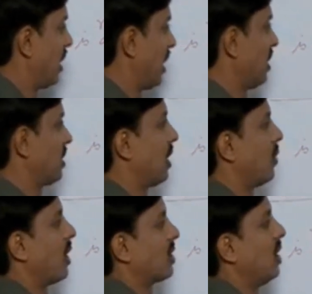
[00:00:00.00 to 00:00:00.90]
That is
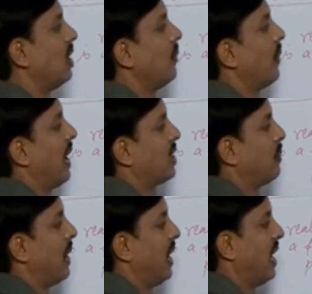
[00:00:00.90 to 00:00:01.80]
conversely, if x
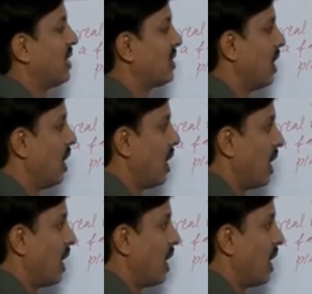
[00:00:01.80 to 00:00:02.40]
minus